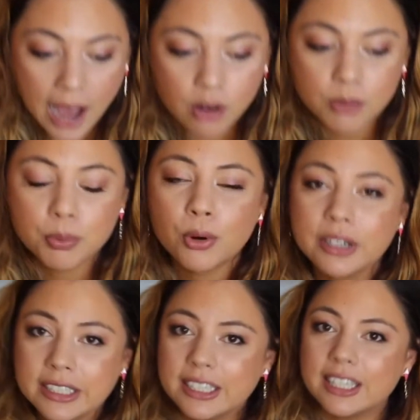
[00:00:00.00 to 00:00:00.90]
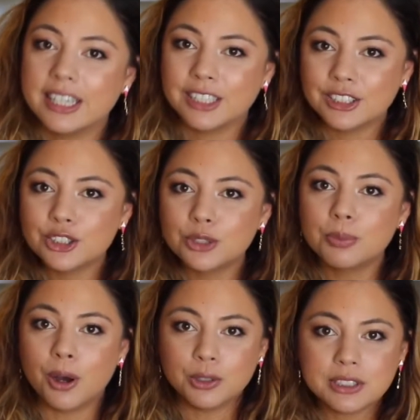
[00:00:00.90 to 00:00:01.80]
how important it is to
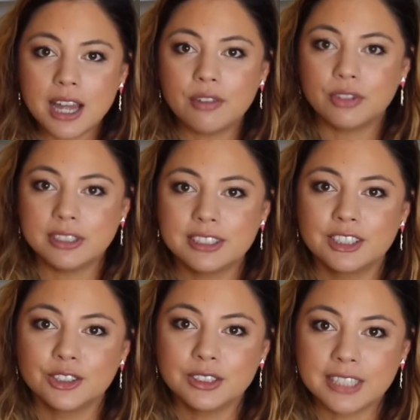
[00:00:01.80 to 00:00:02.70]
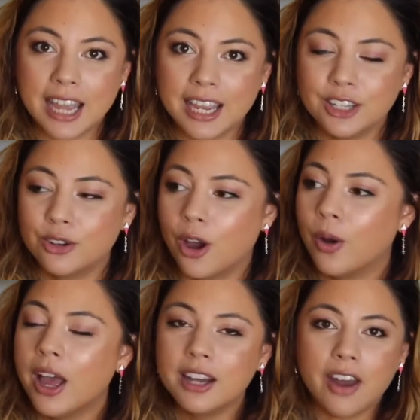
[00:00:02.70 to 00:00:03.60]
post every single day, you
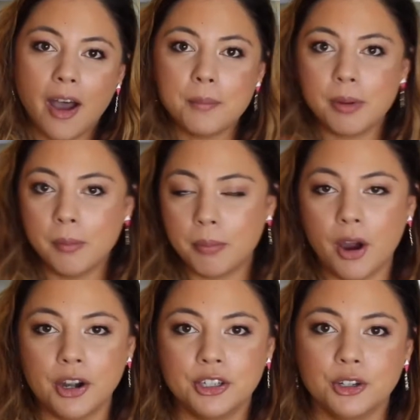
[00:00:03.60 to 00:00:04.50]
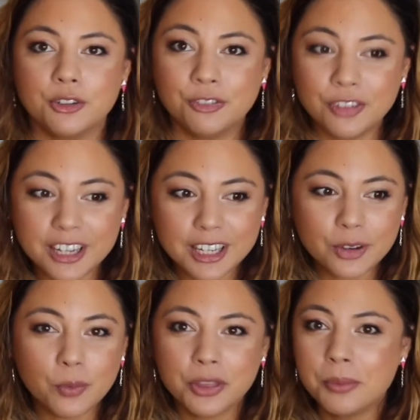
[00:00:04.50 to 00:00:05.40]
know, not bombard your
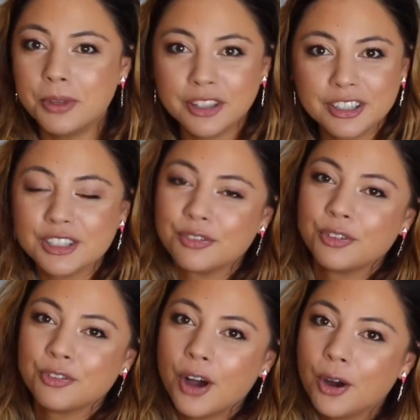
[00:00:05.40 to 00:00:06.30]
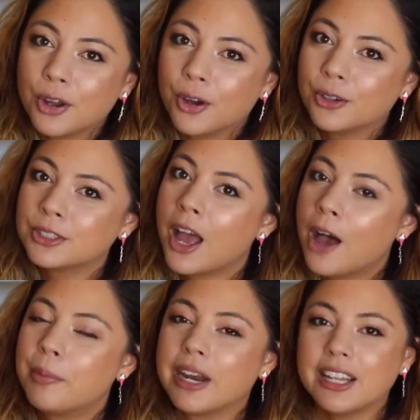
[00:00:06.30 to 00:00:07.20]
feed with a million different photos,
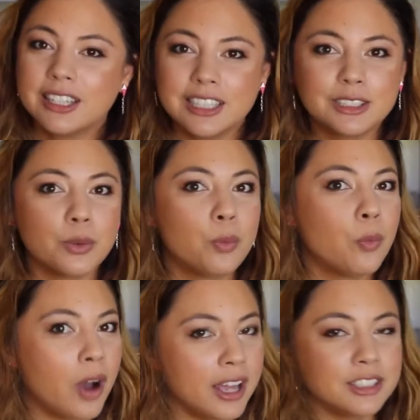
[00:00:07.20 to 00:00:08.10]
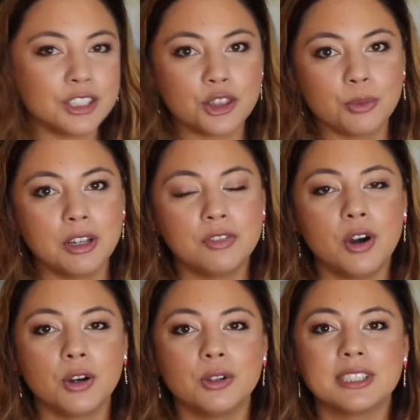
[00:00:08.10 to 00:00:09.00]
but at least 1 to 3
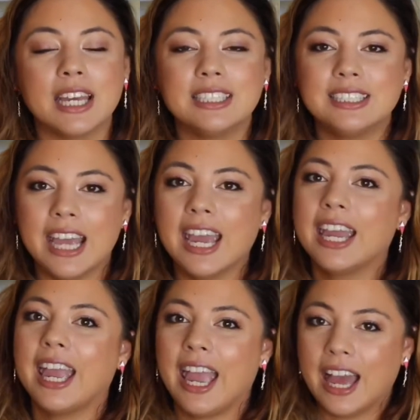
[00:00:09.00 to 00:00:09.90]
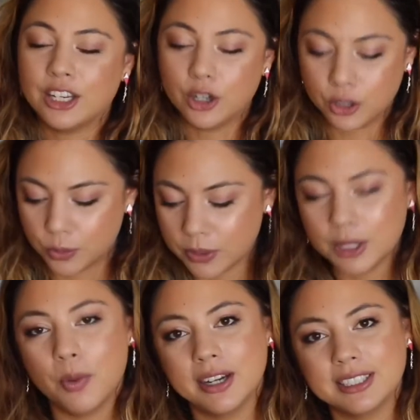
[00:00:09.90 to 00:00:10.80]
photos a day, and you know, you
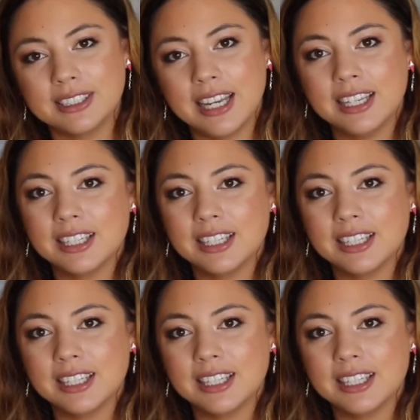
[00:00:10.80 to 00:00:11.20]
really want to stay